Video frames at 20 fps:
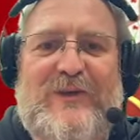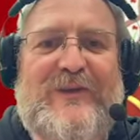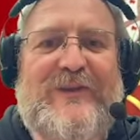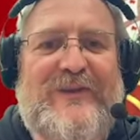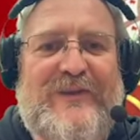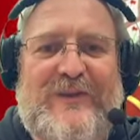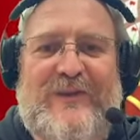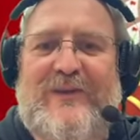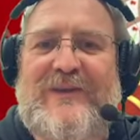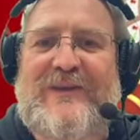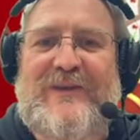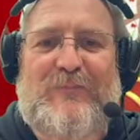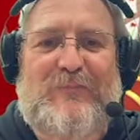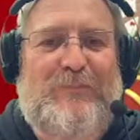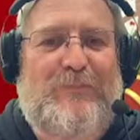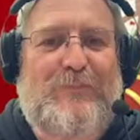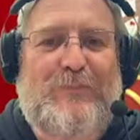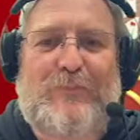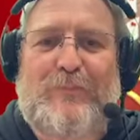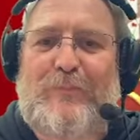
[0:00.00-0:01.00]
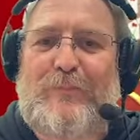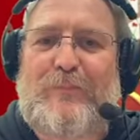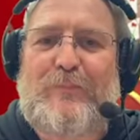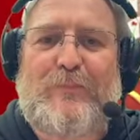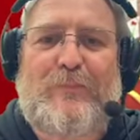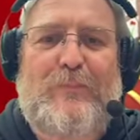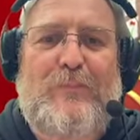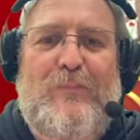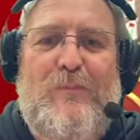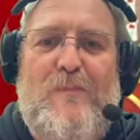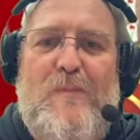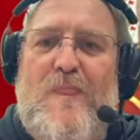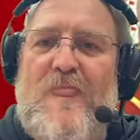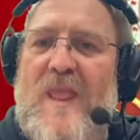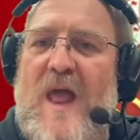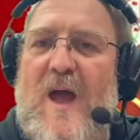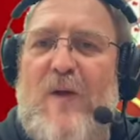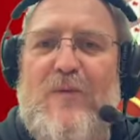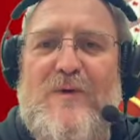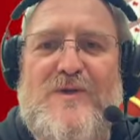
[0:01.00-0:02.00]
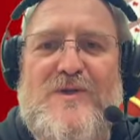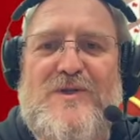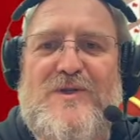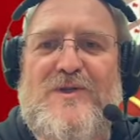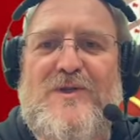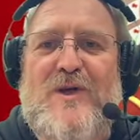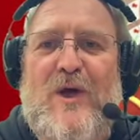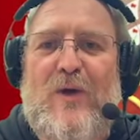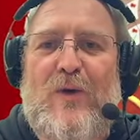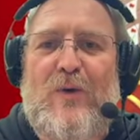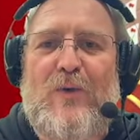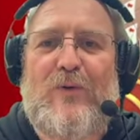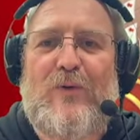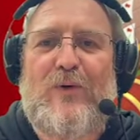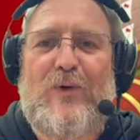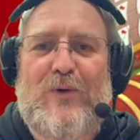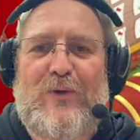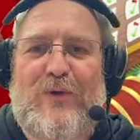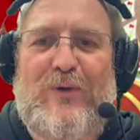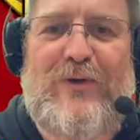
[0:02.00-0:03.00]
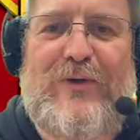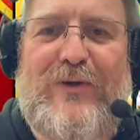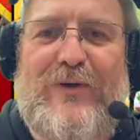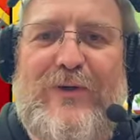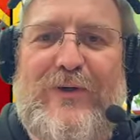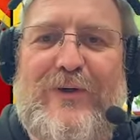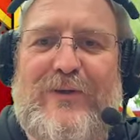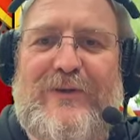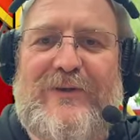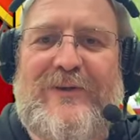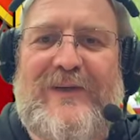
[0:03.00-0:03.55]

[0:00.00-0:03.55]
indeed. That was so good,